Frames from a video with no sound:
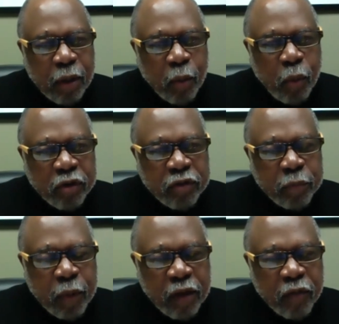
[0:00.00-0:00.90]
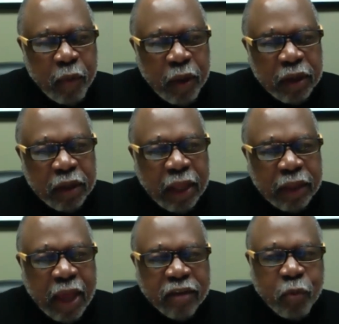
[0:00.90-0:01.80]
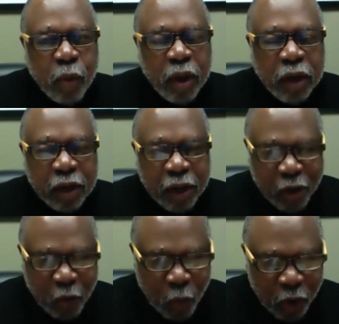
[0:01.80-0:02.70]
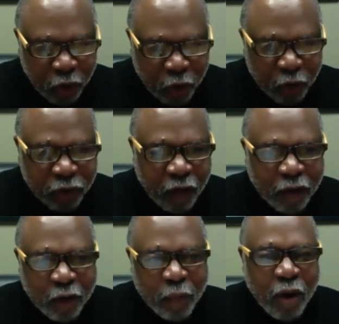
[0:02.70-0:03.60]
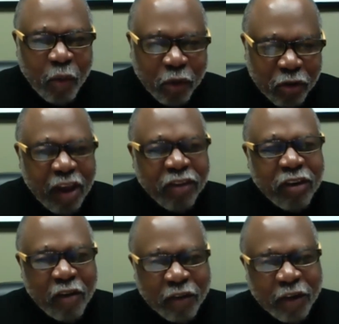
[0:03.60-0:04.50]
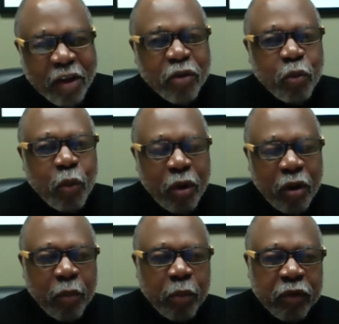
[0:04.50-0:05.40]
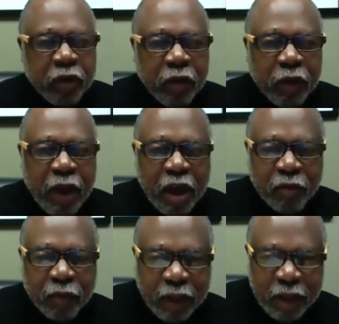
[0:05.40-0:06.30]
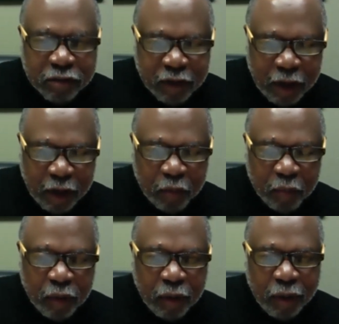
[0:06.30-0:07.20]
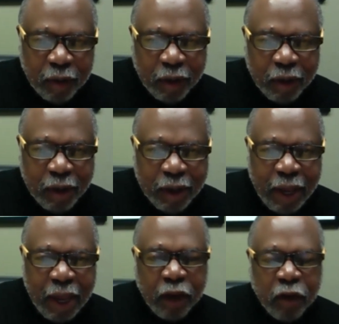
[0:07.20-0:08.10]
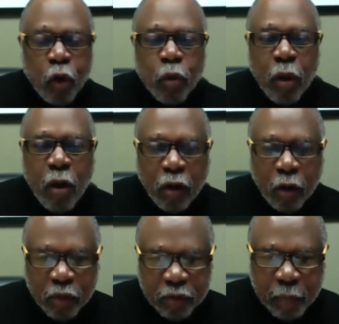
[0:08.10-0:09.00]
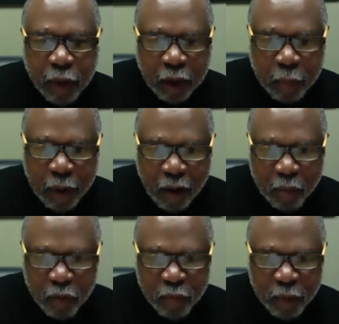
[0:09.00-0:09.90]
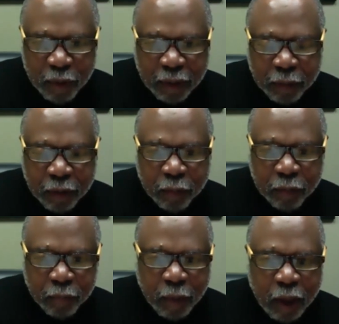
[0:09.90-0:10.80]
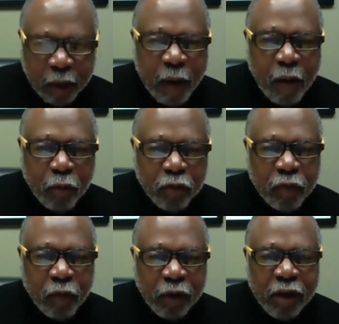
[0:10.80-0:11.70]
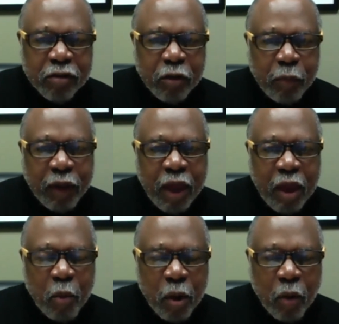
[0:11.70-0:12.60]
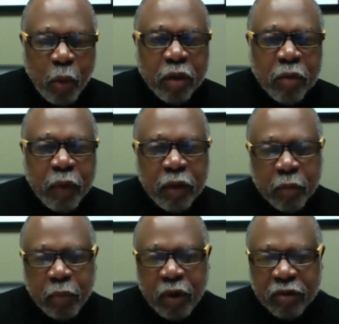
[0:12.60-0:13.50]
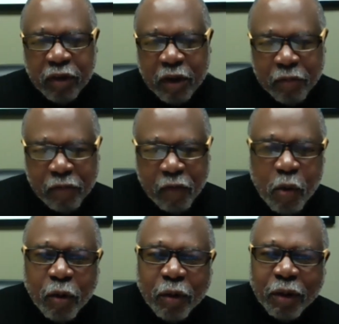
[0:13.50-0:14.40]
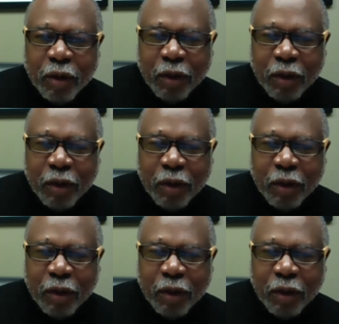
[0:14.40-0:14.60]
which may have been that that's when what you're talking about with Trans-Africa and others, where a particular kind of elites came, and it no longer was a Black Power movement, and then Black Power was very easily became, well, we can be the president of Ford